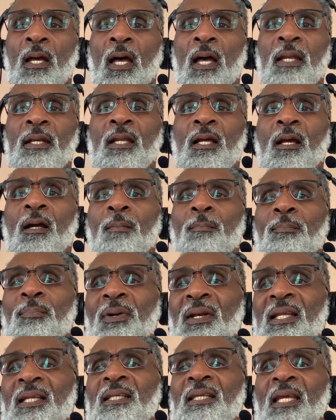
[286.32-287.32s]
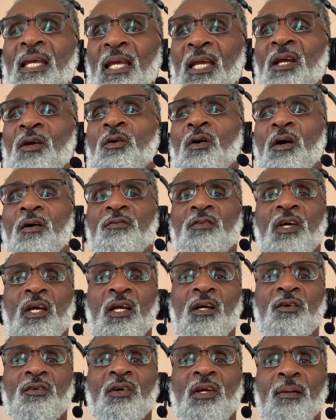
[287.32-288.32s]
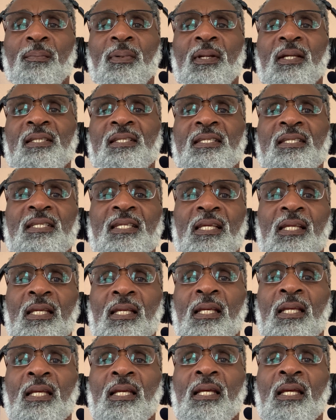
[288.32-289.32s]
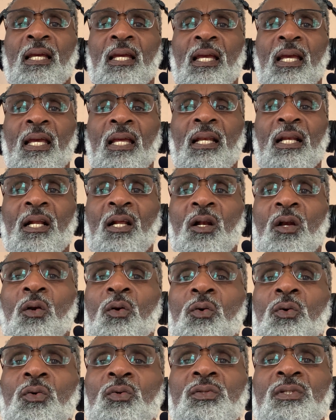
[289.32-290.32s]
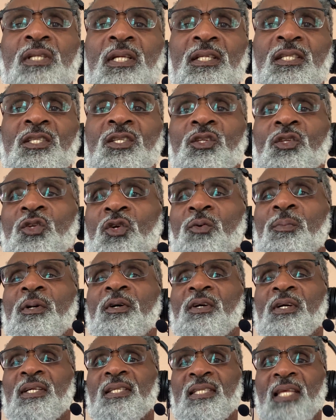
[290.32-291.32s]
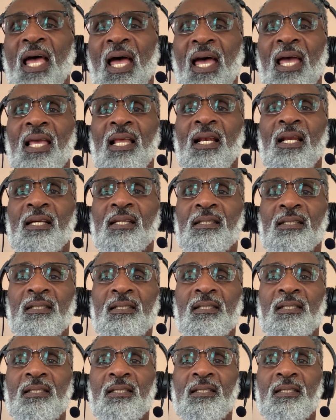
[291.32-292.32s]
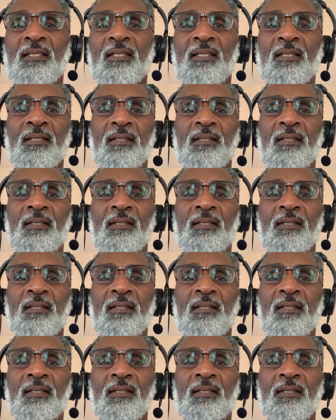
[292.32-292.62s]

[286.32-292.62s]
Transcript: and the complete area of the Caribbean Sea includes its numerous islands.